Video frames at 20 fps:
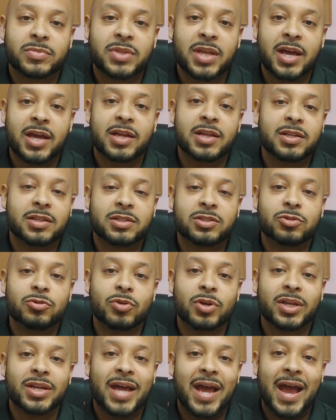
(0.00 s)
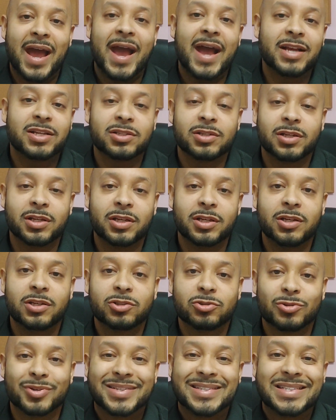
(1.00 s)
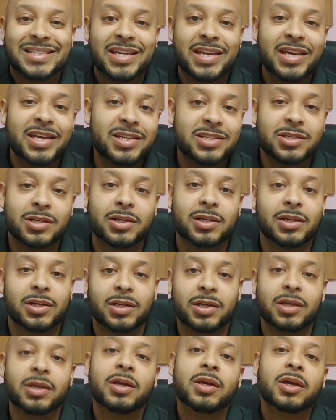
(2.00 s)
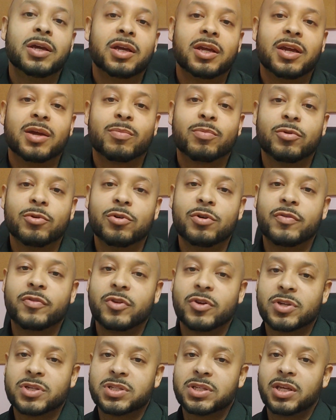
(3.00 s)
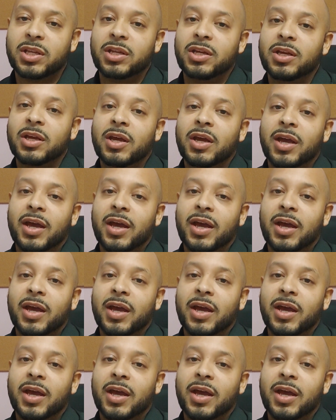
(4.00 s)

that you can actually strategically improve your city.